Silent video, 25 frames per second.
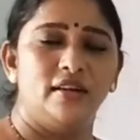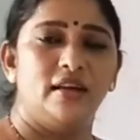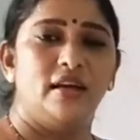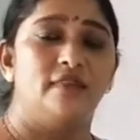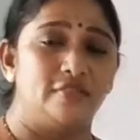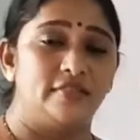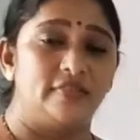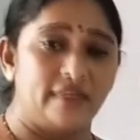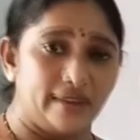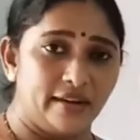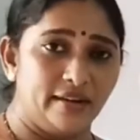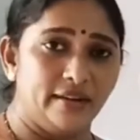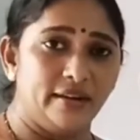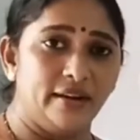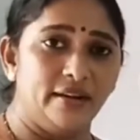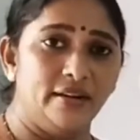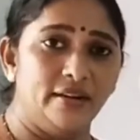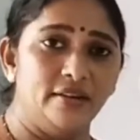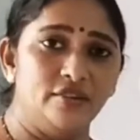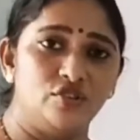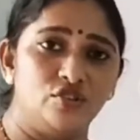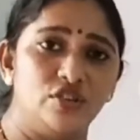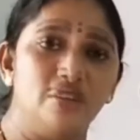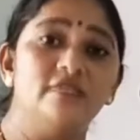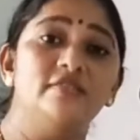Second
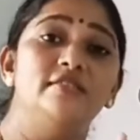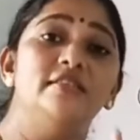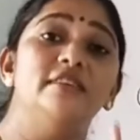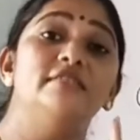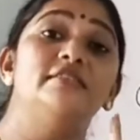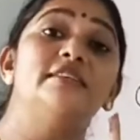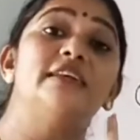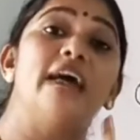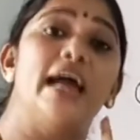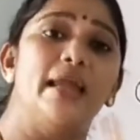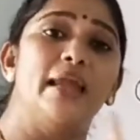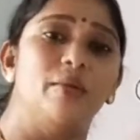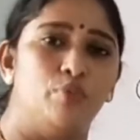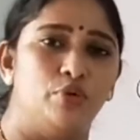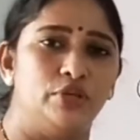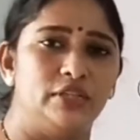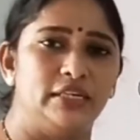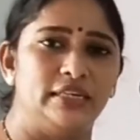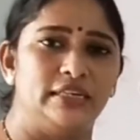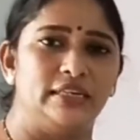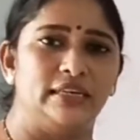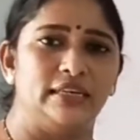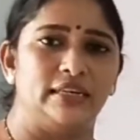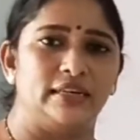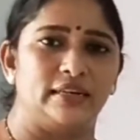condition is just
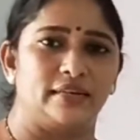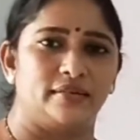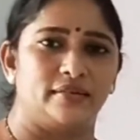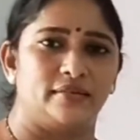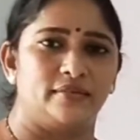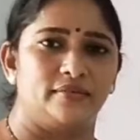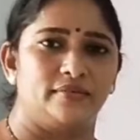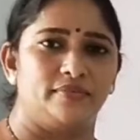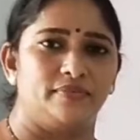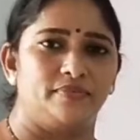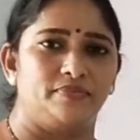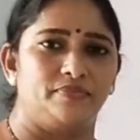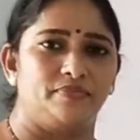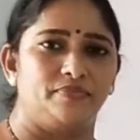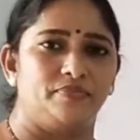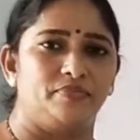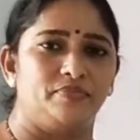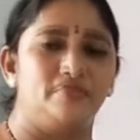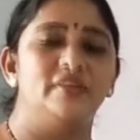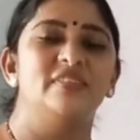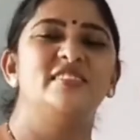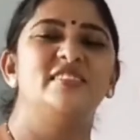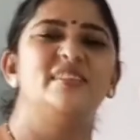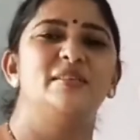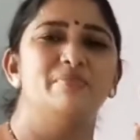hypothetical,
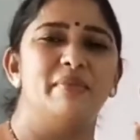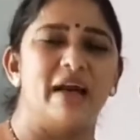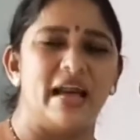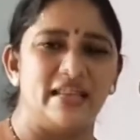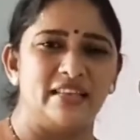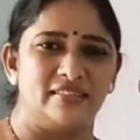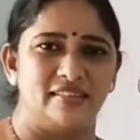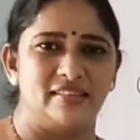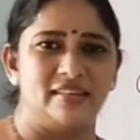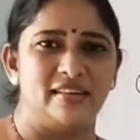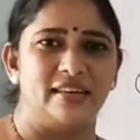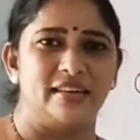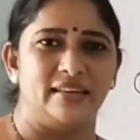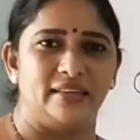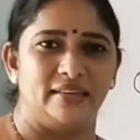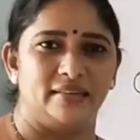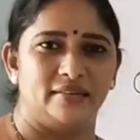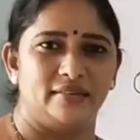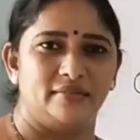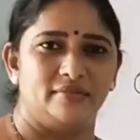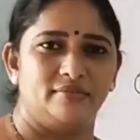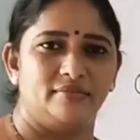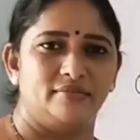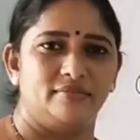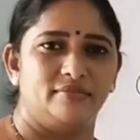just imaginary,
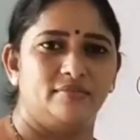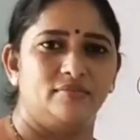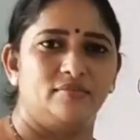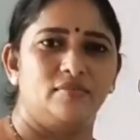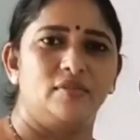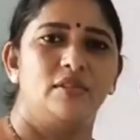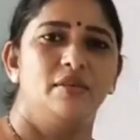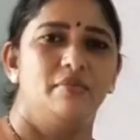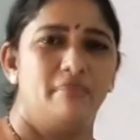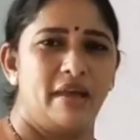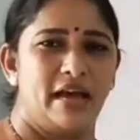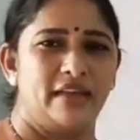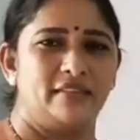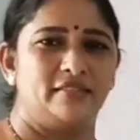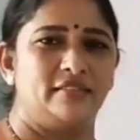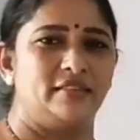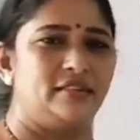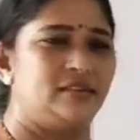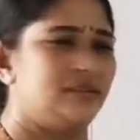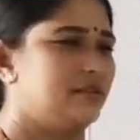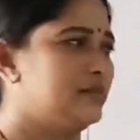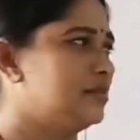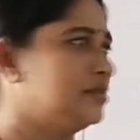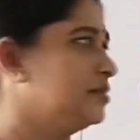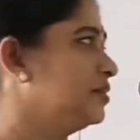
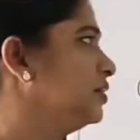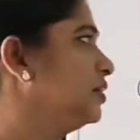imagine.